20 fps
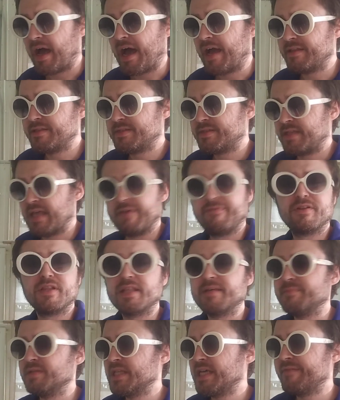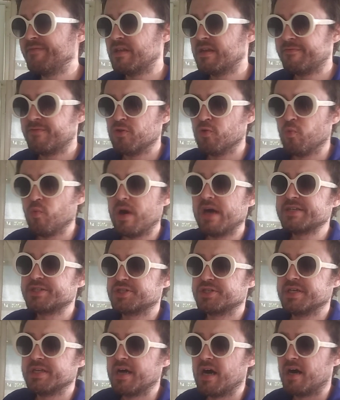I definitely believe that if you
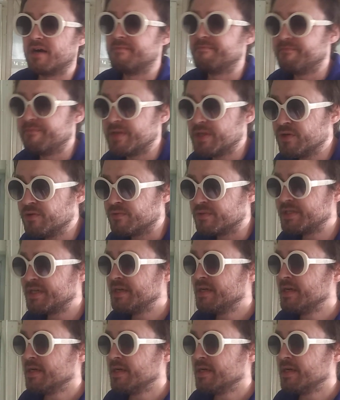watched it on mute,